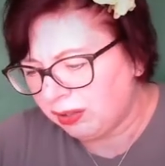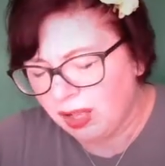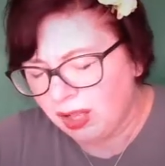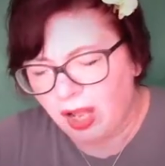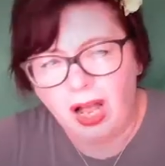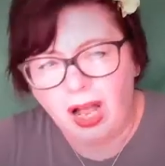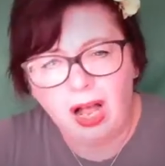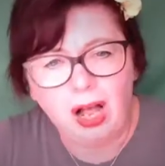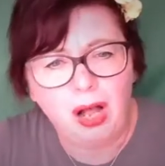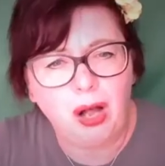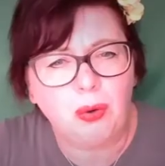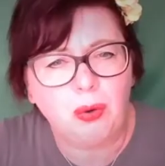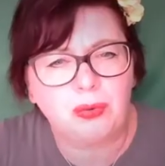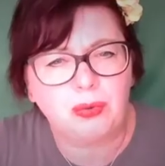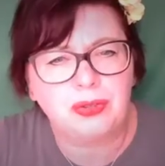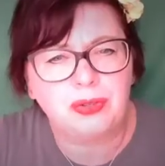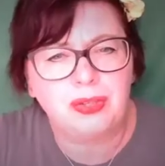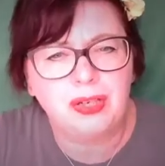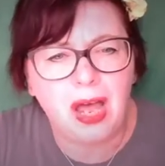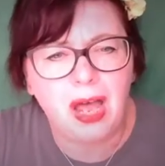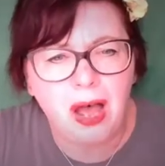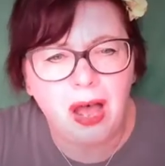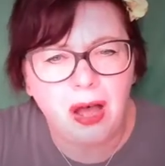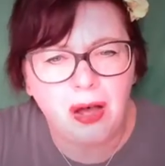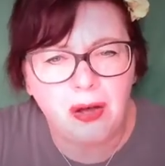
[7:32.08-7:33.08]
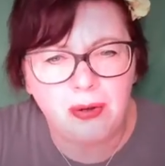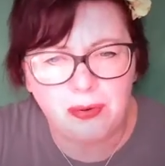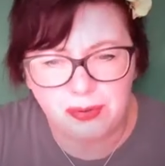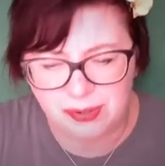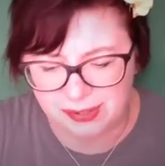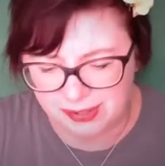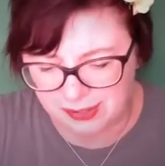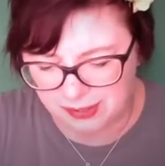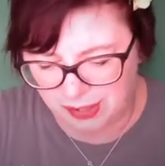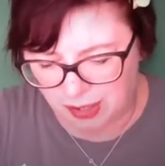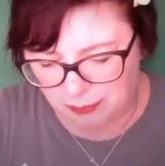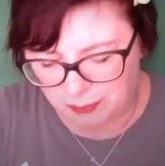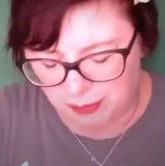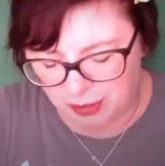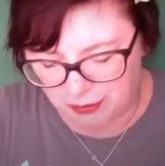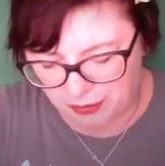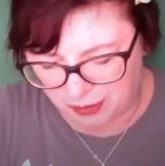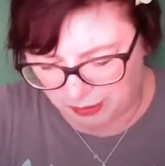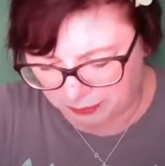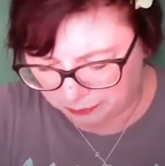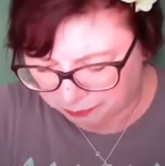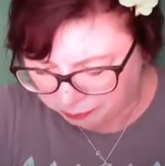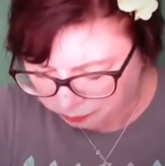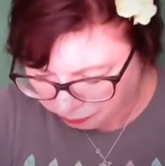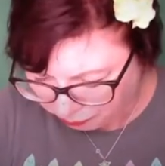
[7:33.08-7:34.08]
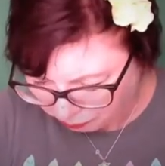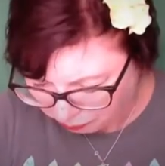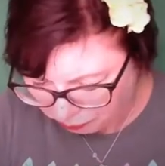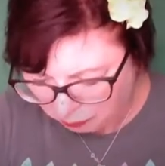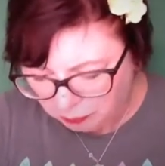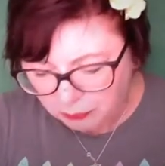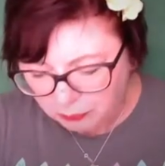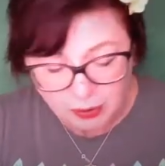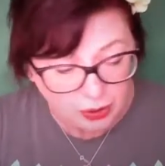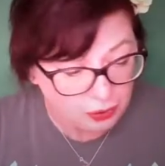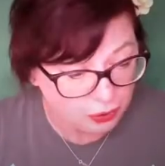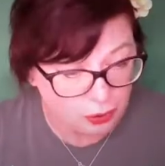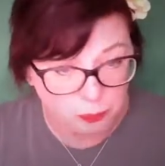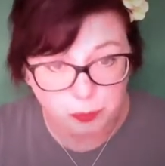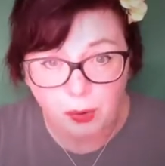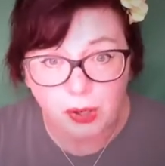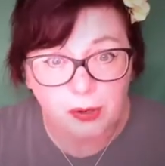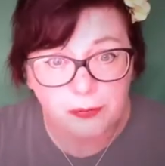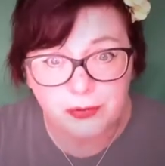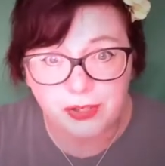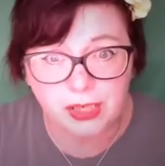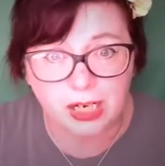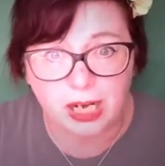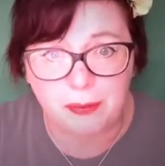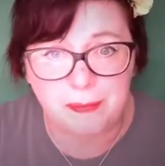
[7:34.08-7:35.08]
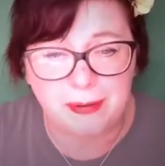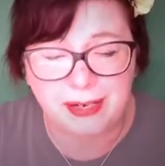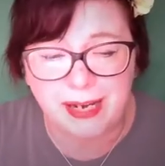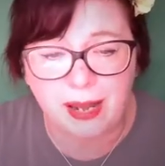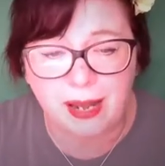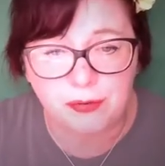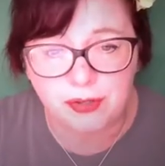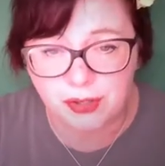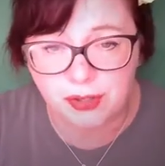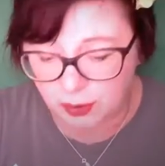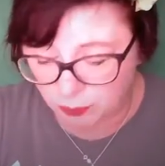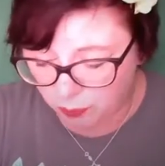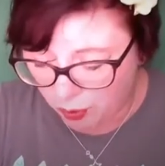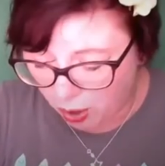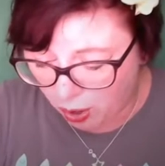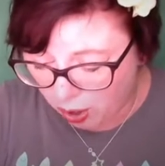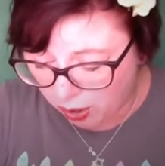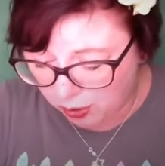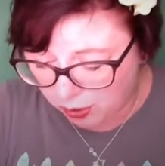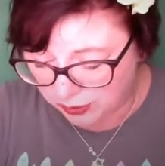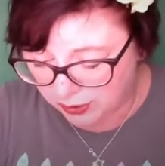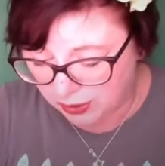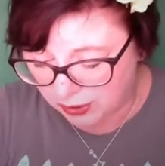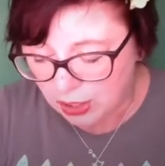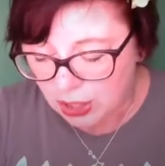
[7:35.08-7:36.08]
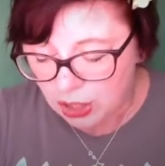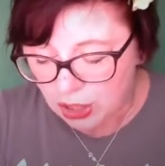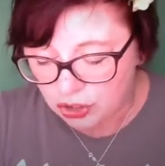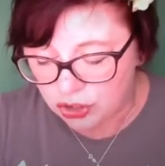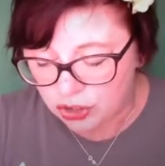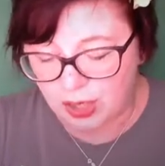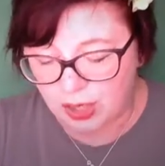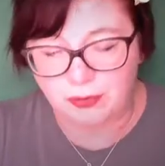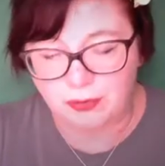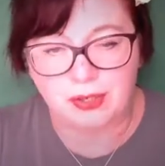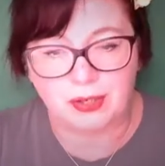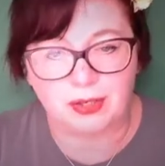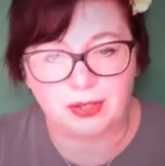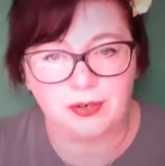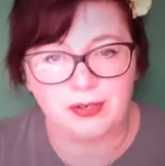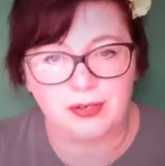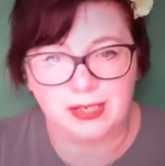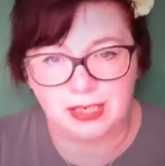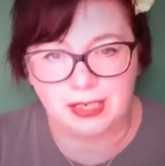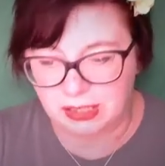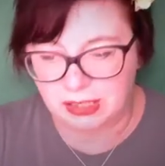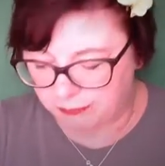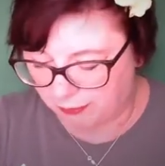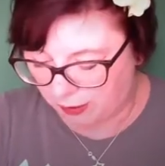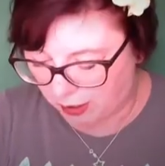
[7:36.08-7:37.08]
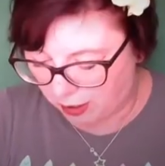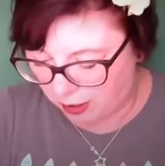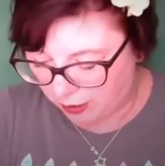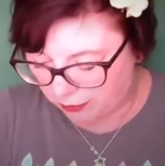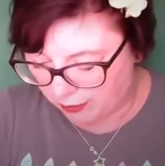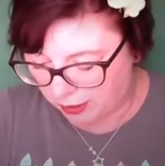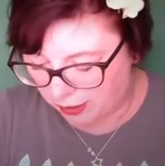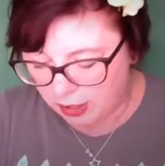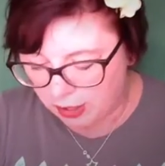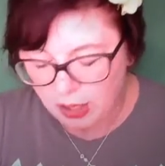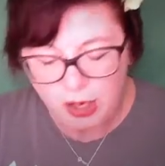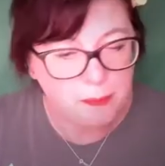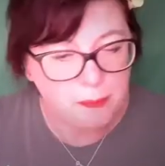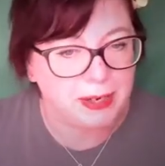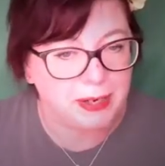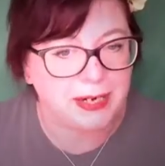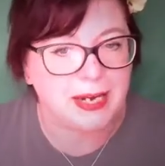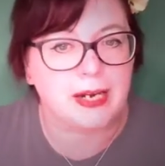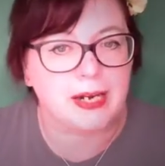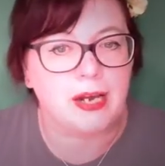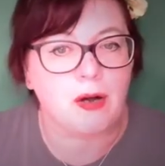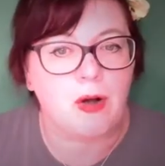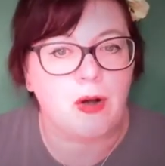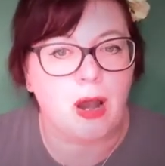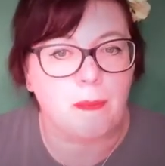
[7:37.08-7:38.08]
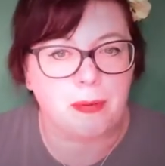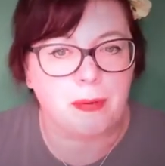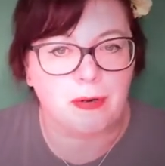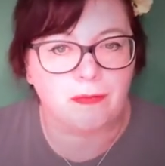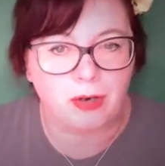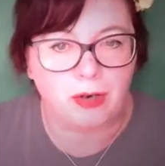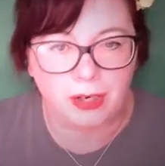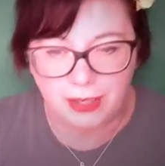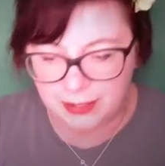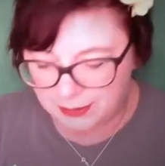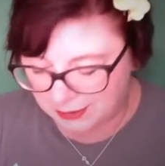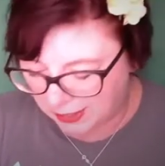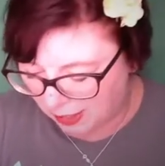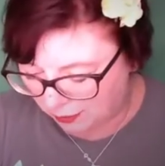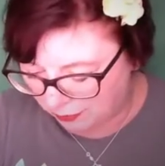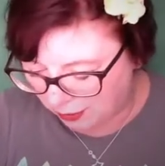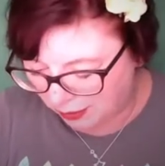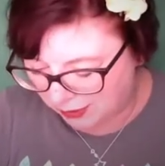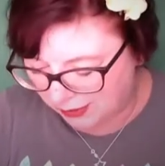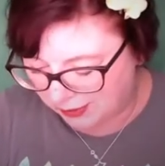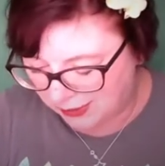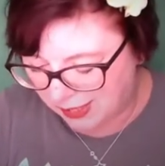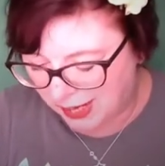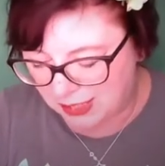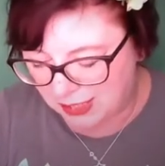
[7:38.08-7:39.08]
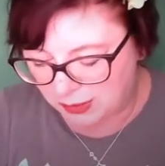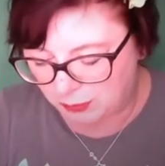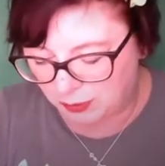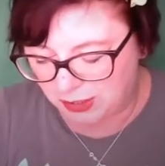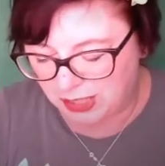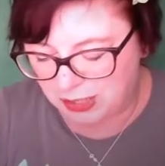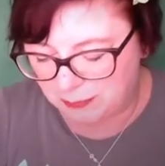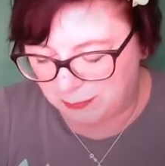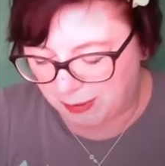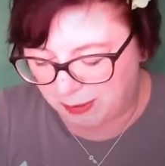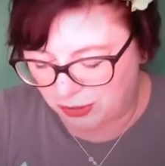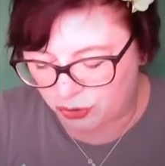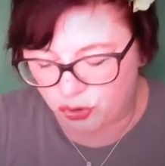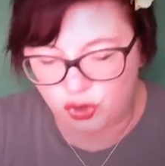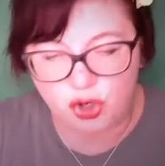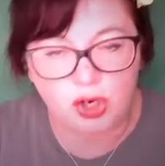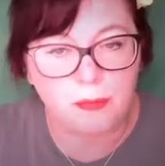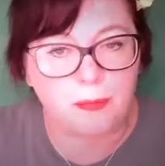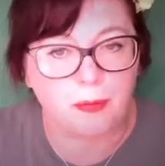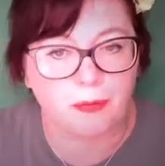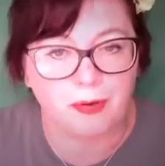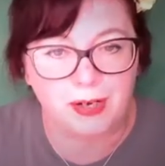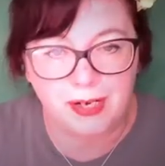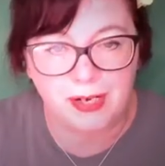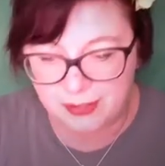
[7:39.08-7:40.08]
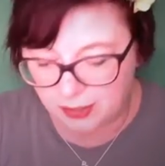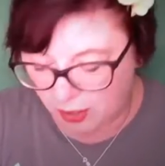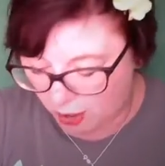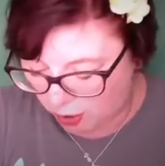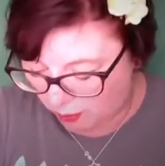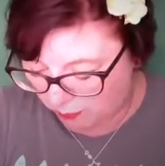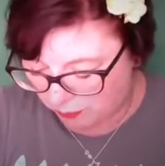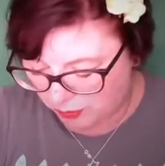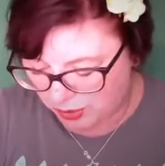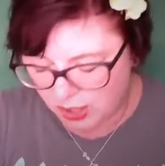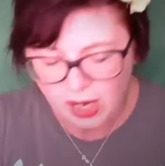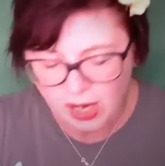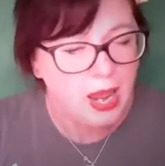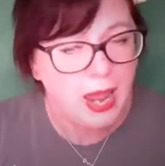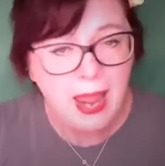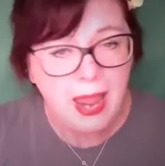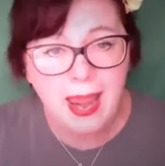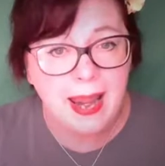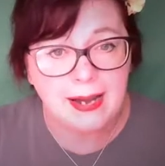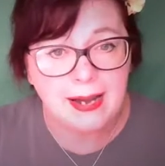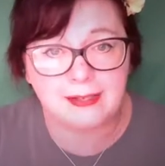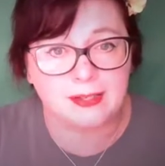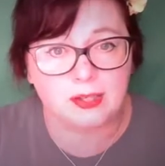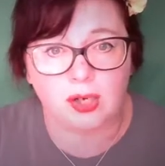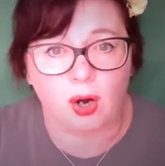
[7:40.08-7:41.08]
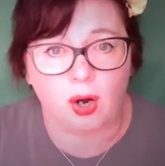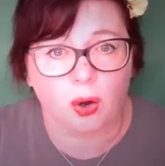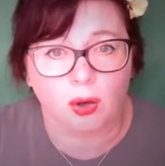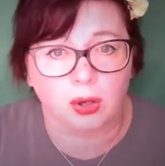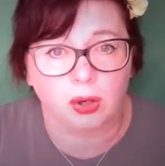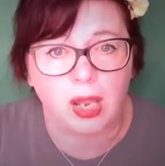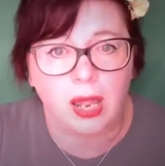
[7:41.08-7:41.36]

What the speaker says: Oh no, said her mother. The wolves are coming out of the walls, shouted Lucy's father, picking her up and running down her stairs with his best tuba in his arms. It's all